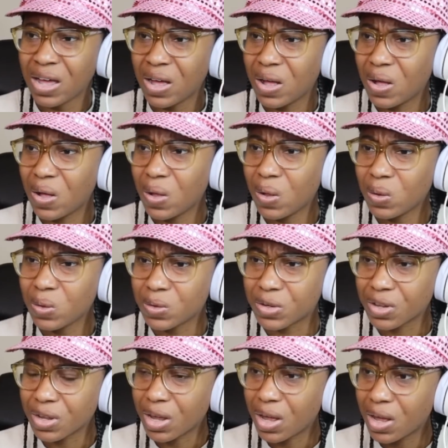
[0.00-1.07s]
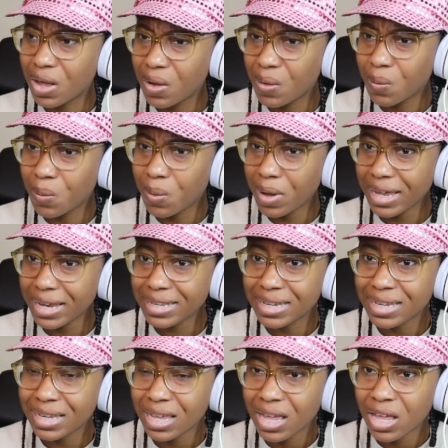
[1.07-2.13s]
Hold. What?
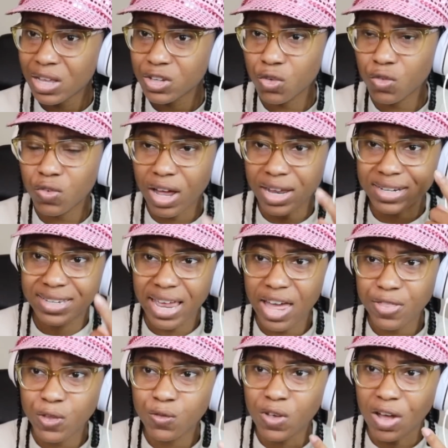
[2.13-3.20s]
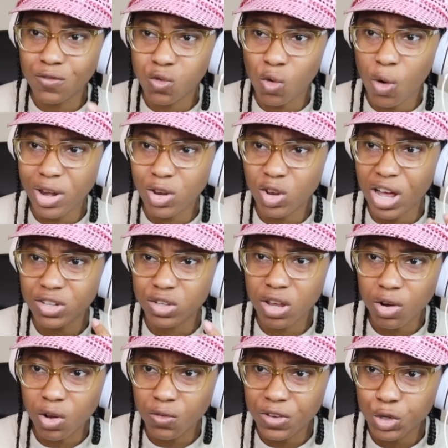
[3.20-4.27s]
So you've got death, you've got void, you've got
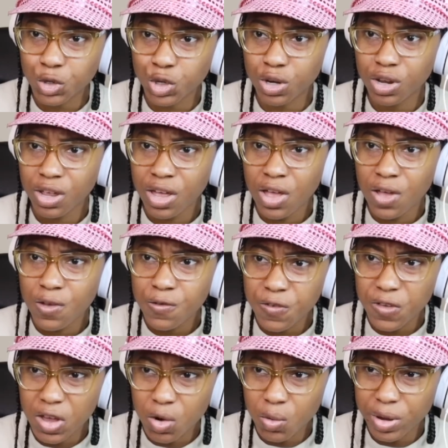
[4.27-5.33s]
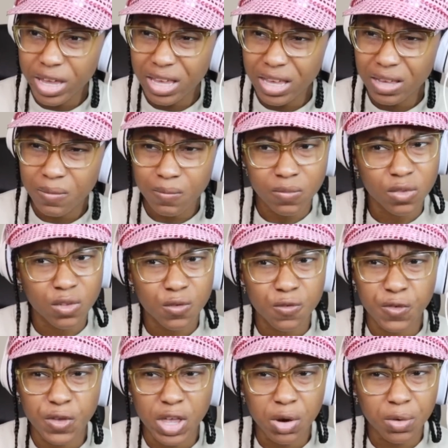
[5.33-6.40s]
tunnel vision, fury,
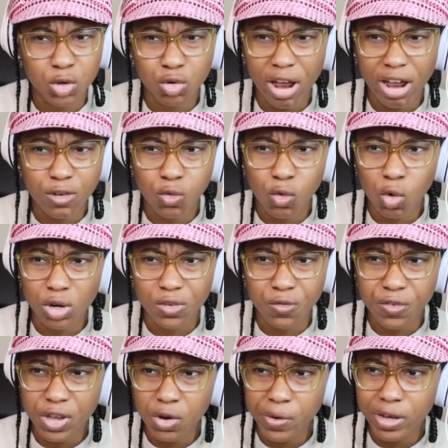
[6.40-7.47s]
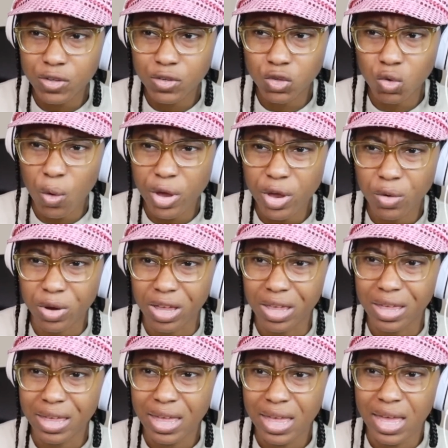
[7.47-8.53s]
fear, track four, fury, soyery